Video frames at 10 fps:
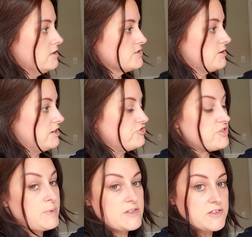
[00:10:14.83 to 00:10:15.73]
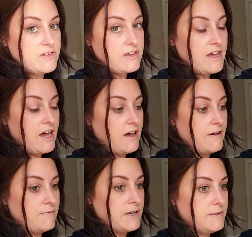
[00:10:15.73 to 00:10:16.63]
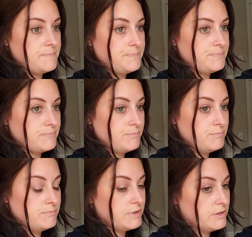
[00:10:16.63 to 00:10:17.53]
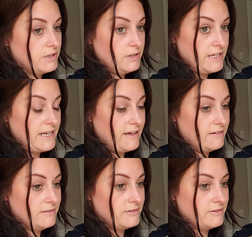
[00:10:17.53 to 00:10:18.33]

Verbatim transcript: So I just basically have cleaning,